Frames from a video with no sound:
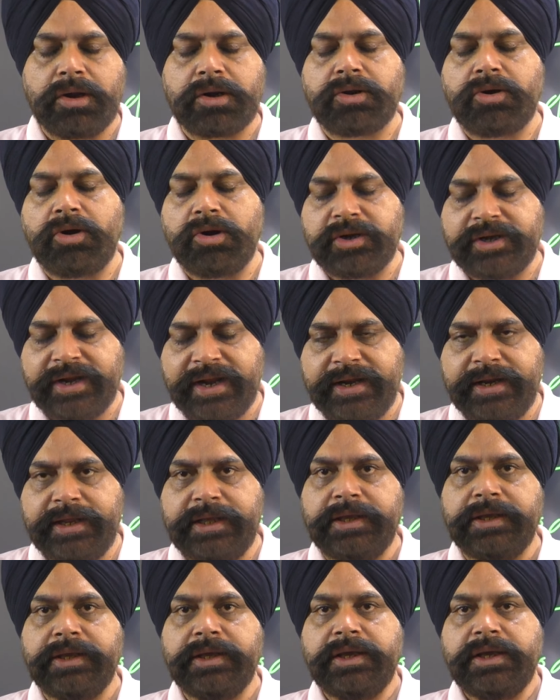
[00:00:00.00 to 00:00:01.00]

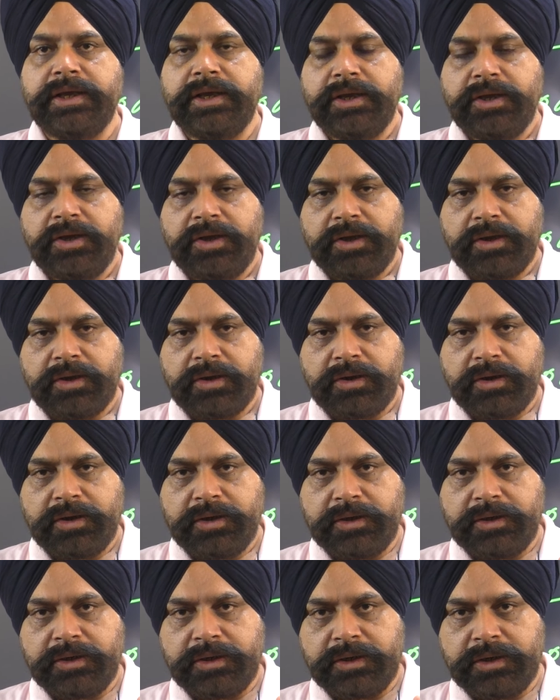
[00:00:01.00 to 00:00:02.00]
contrary
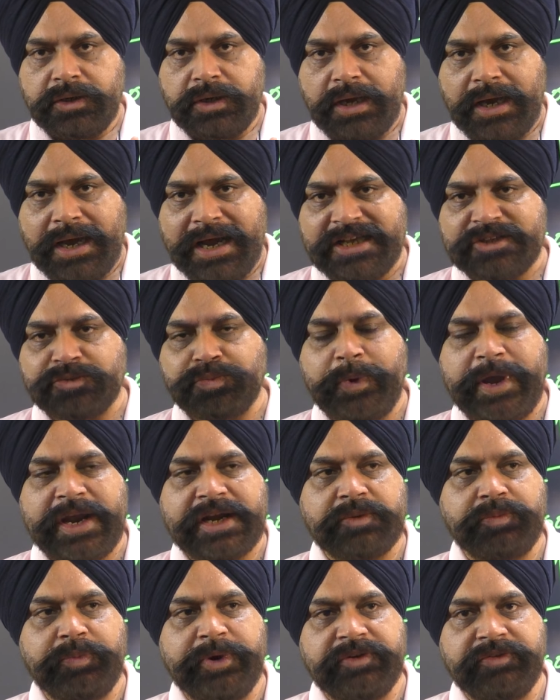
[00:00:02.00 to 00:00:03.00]

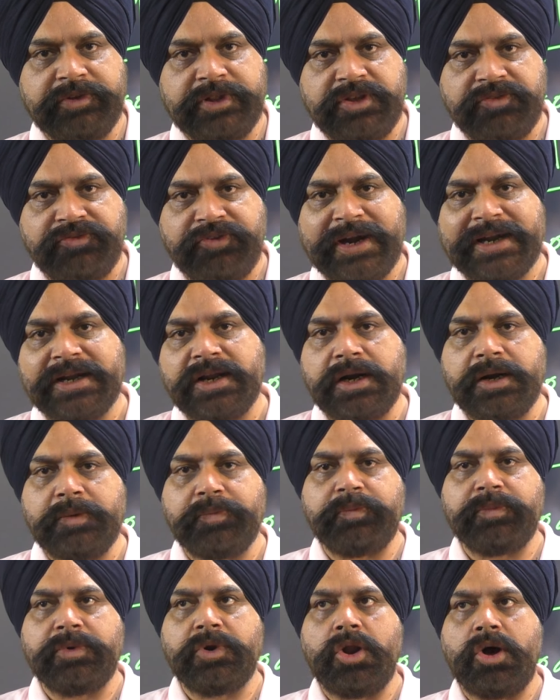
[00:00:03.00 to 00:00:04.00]
aspect between the federal
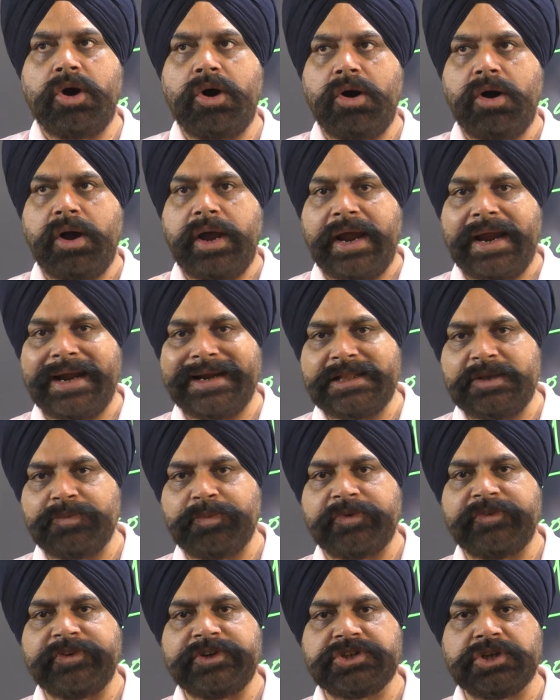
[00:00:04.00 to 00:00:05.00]
law and the
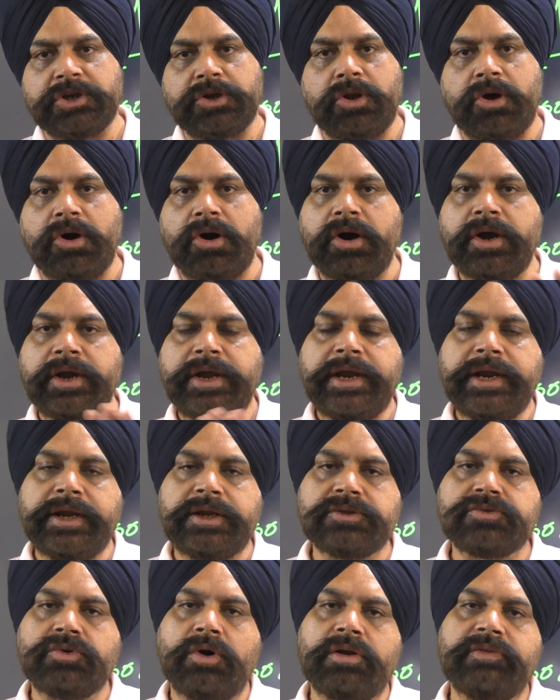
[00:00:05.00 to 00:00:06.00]
provincial law, it
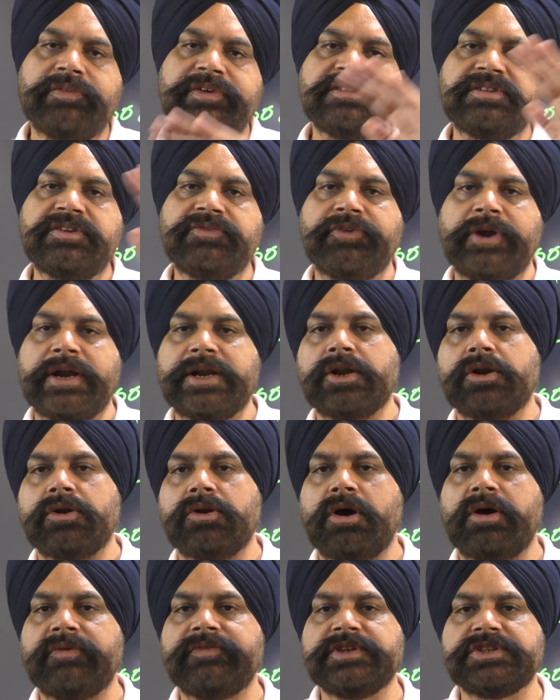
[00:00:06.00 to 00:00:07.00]
is always the federal
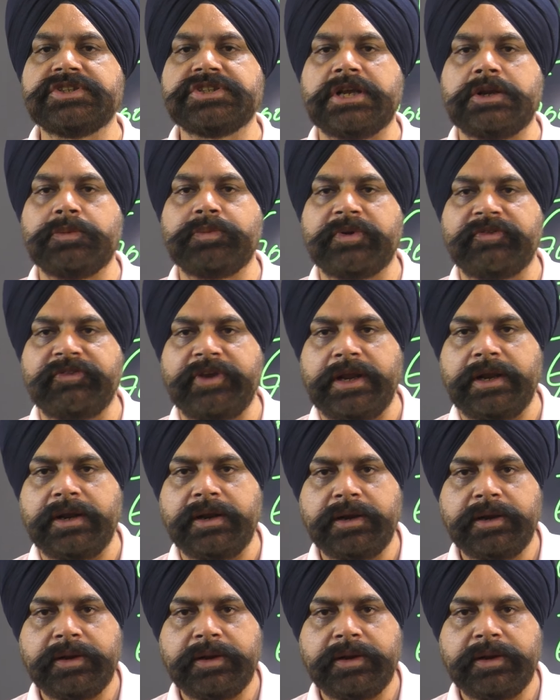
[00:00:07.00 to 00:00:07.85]
law which shall prevail.